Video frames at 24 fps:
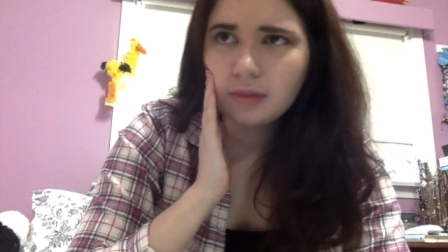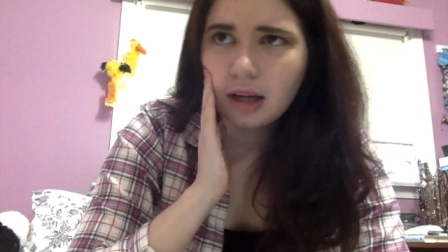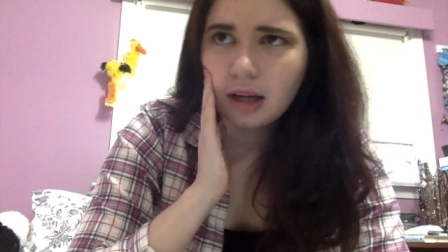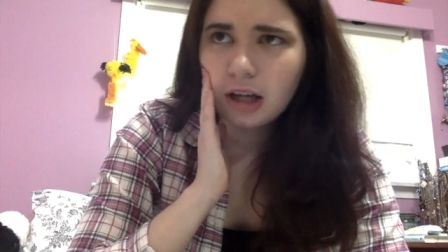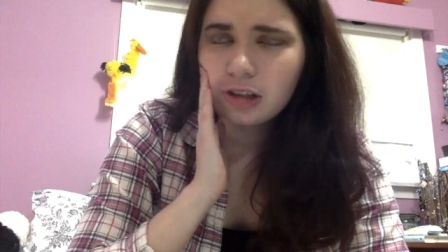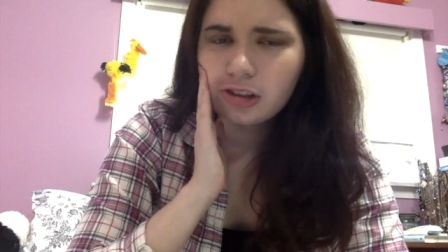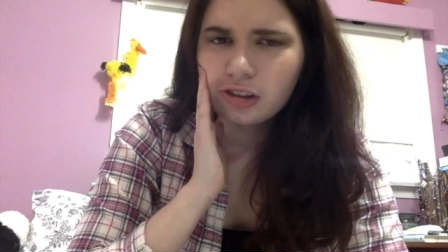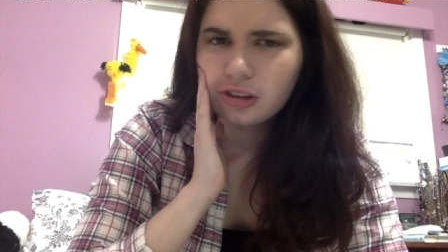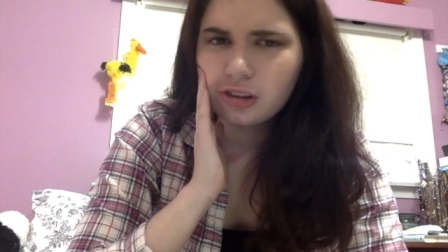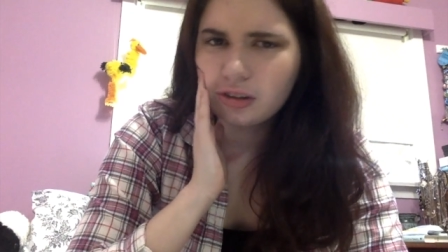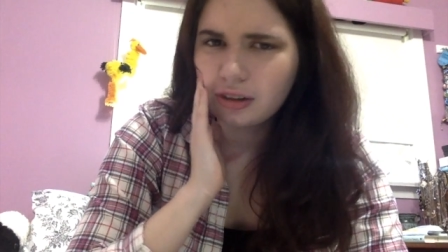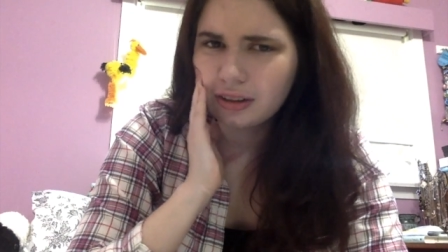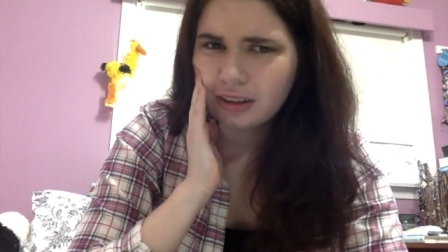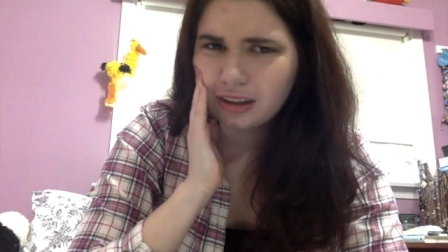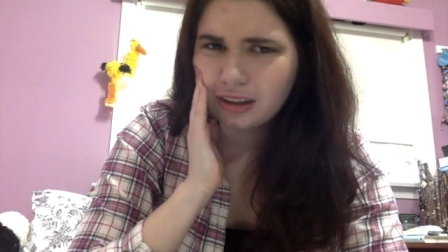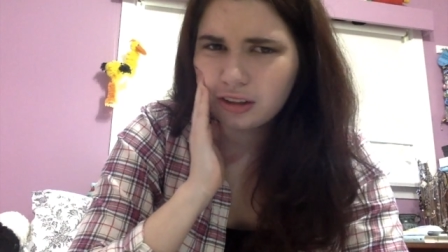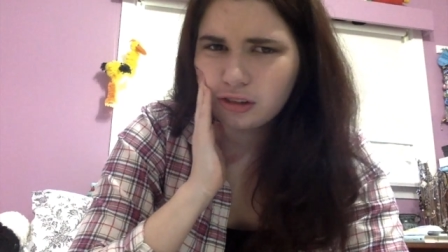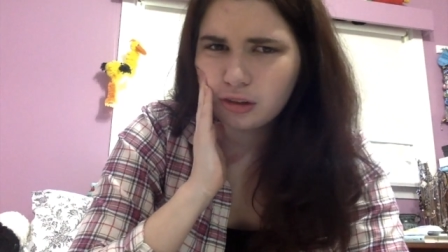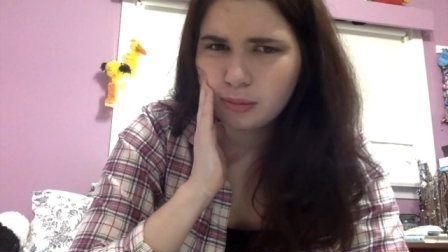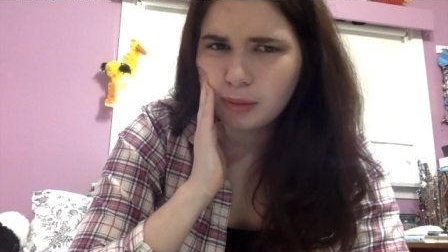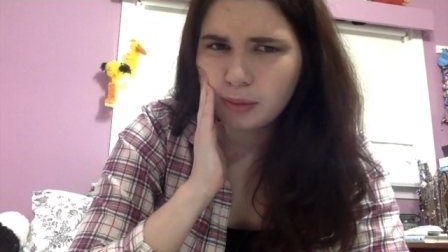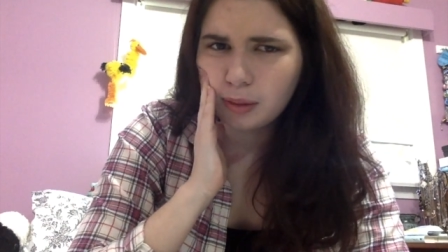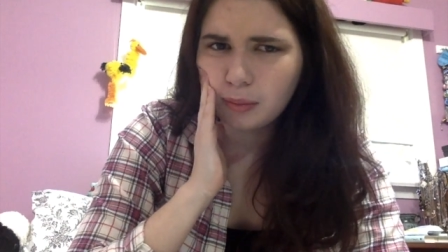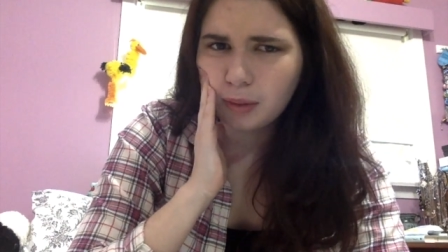Actually, no, I think I
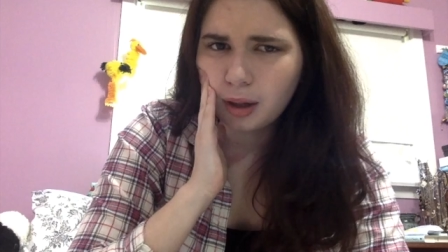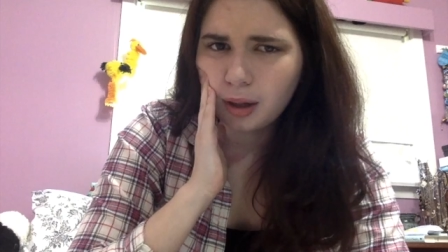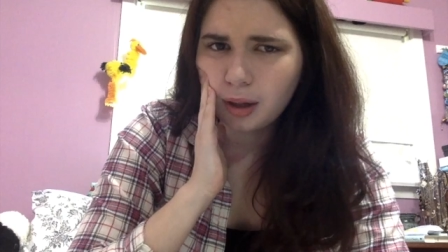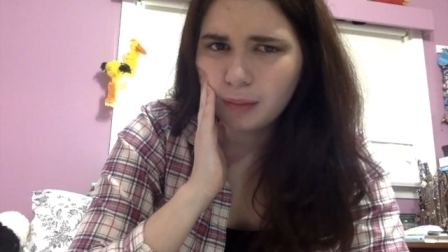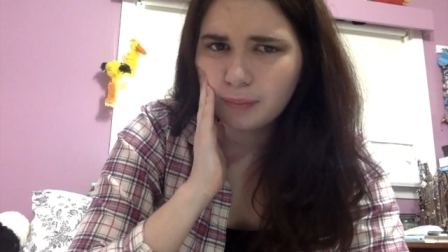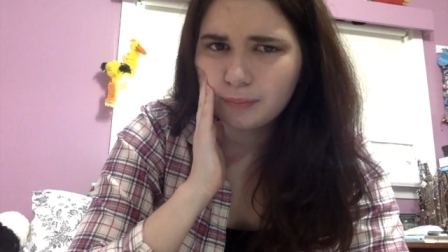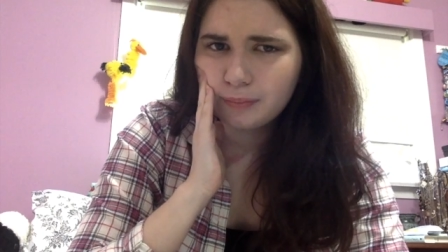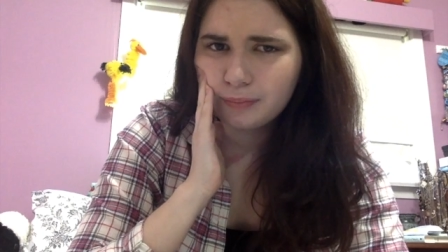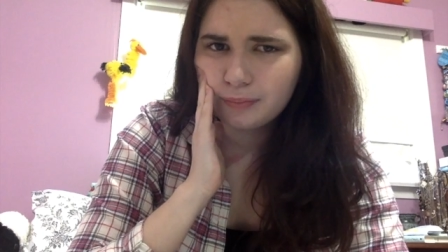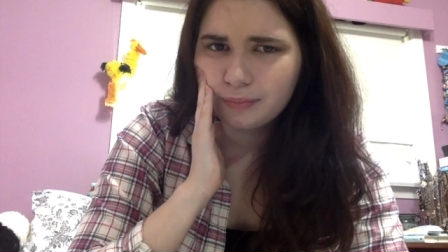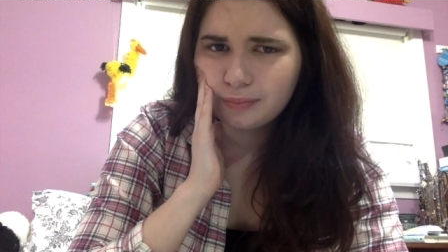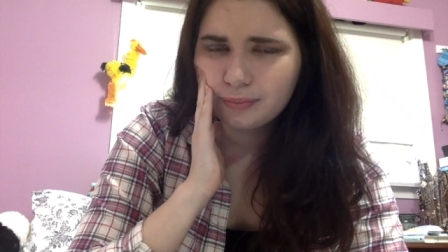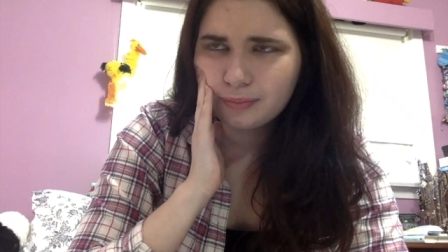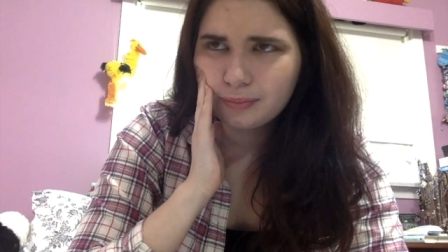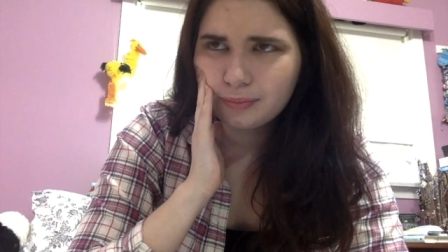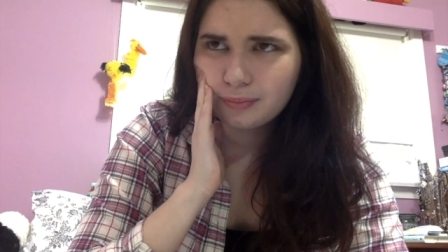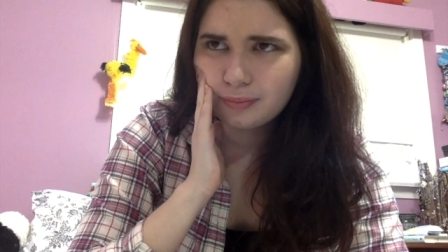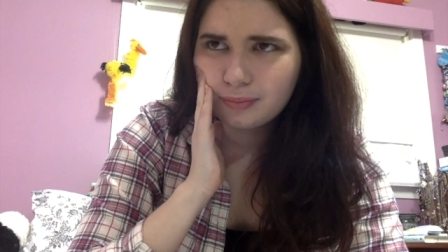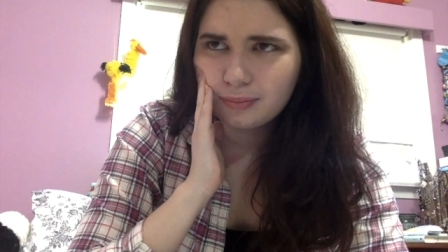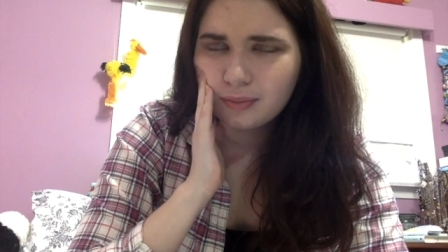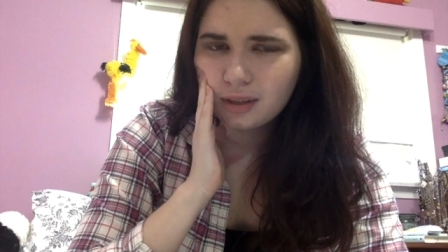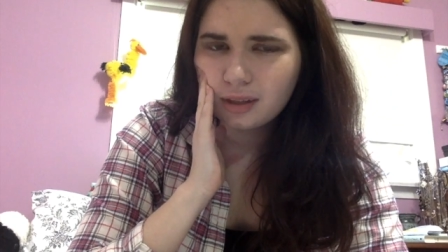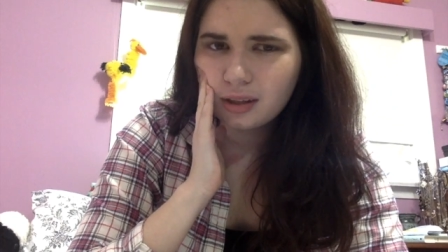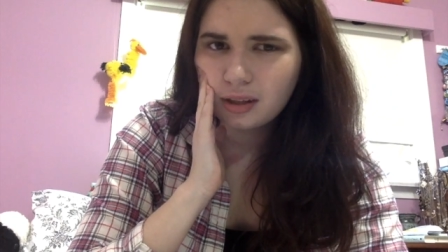told my mom.
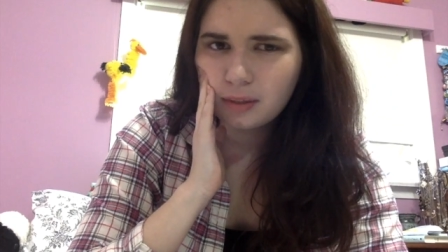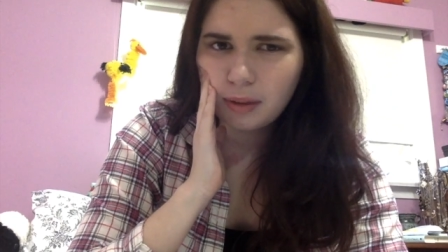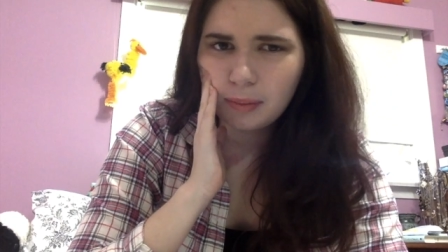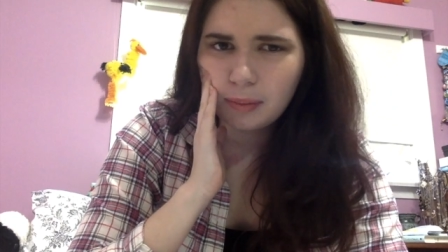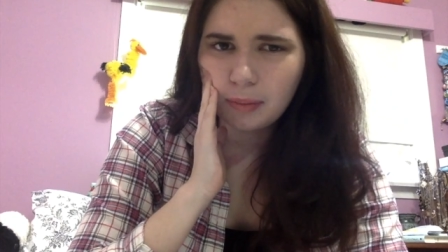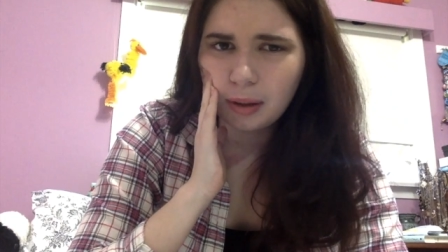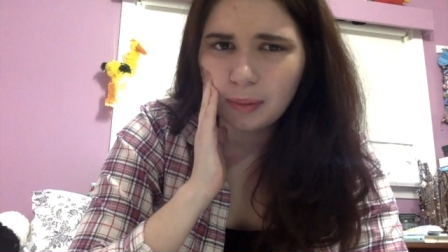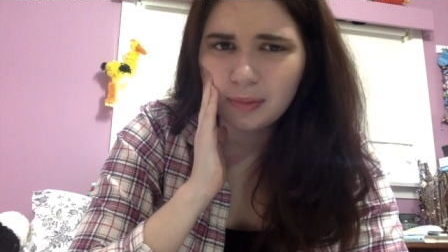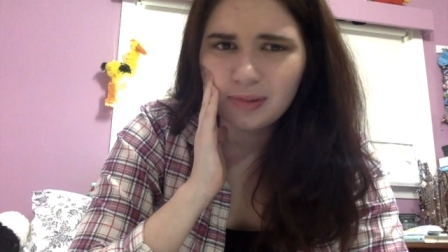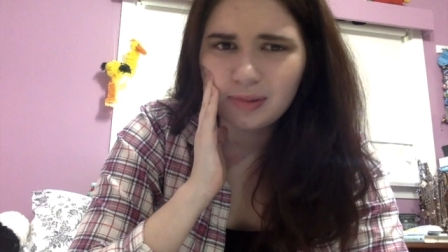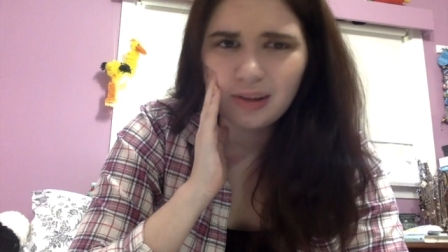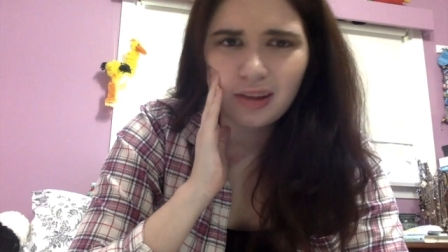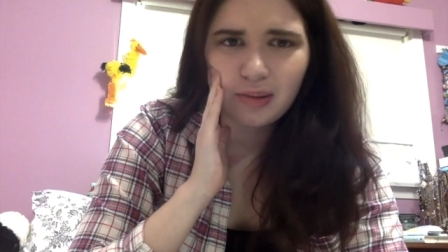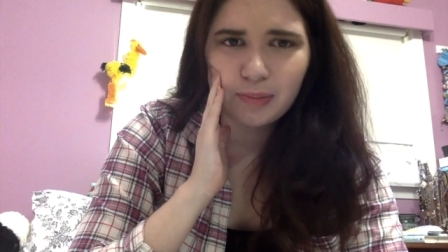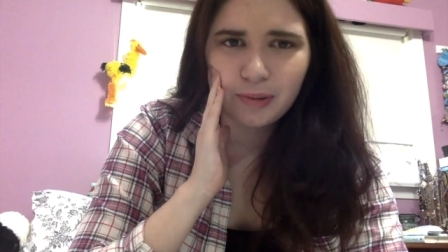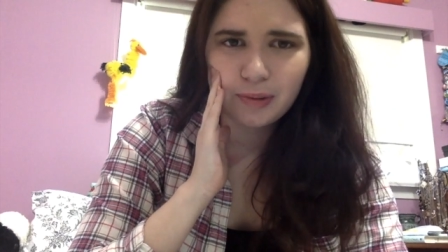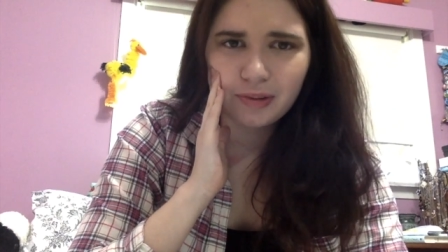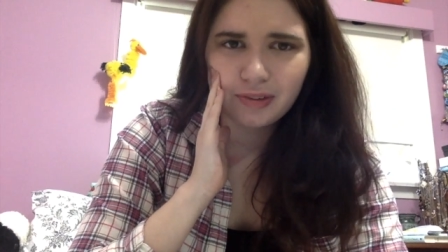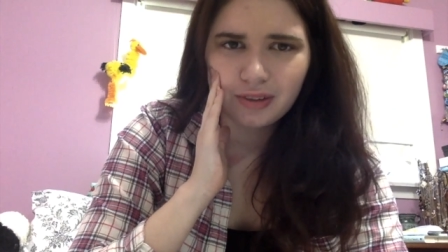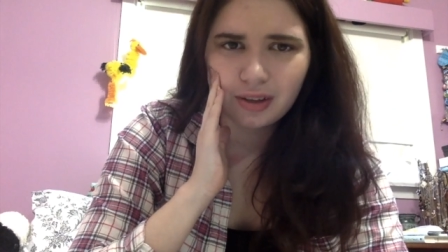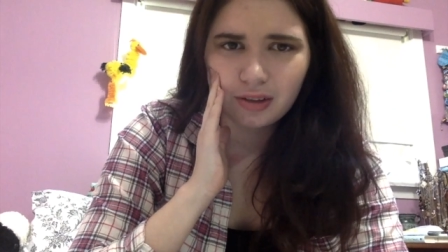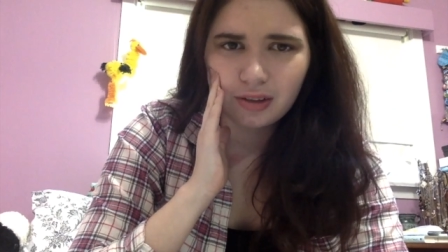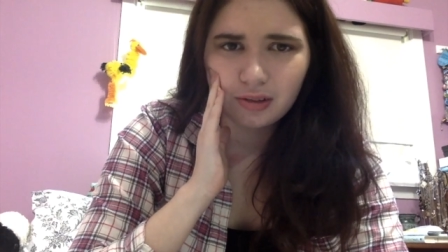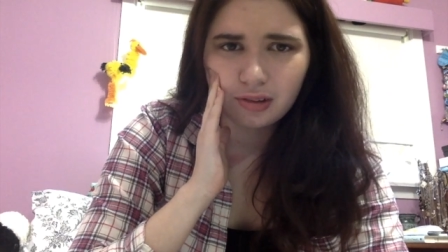I think my mom was the last
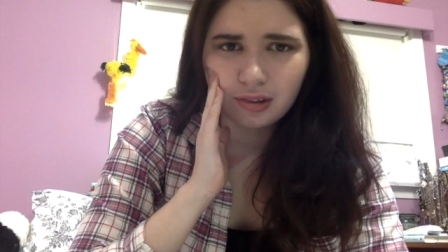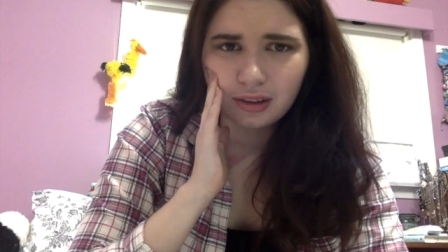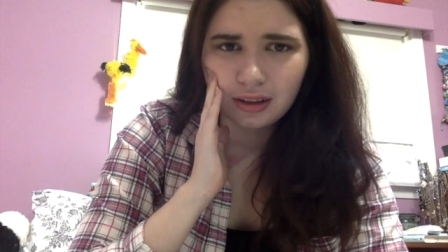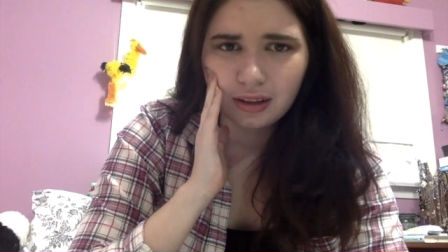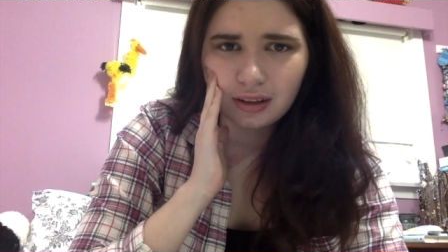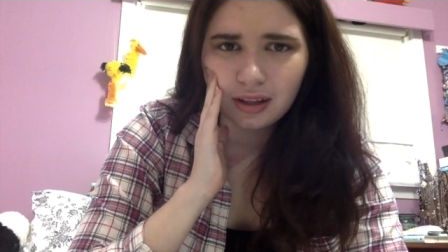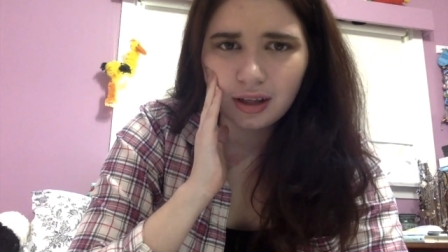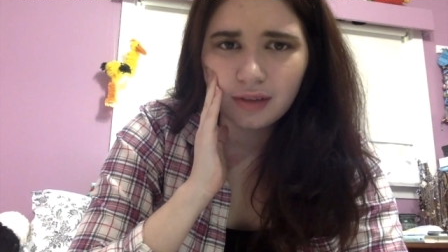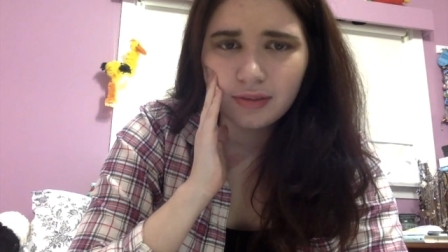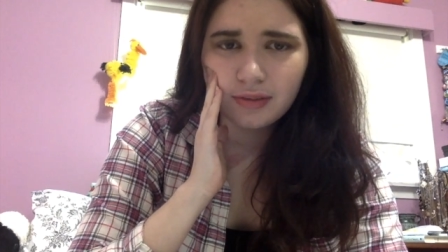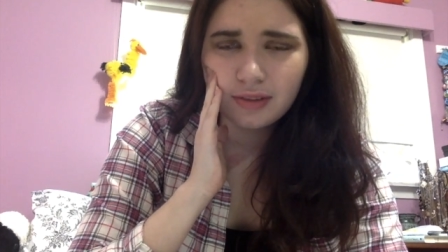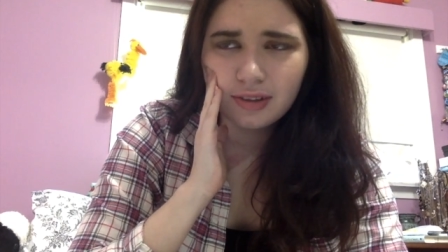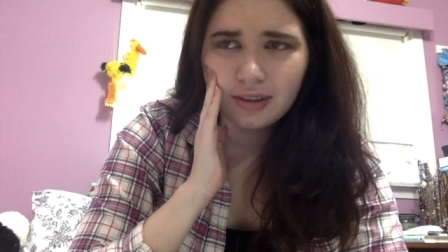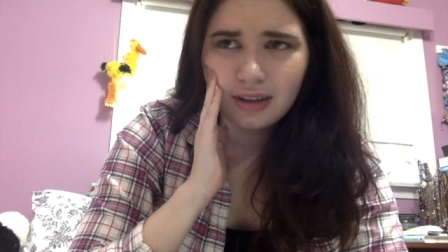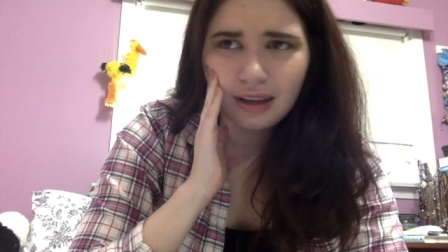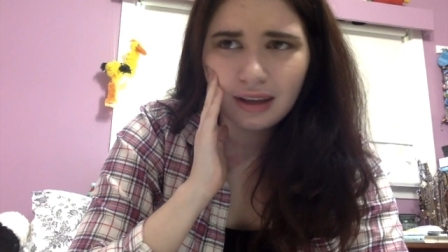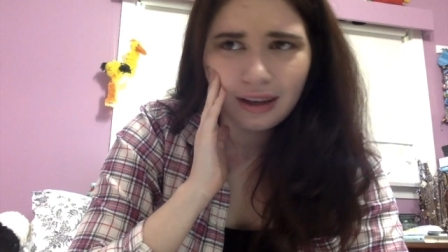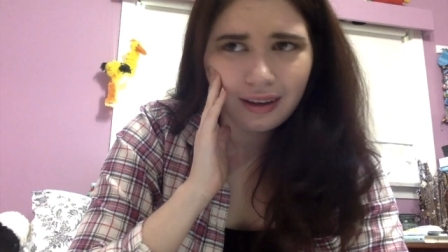person I told I loved.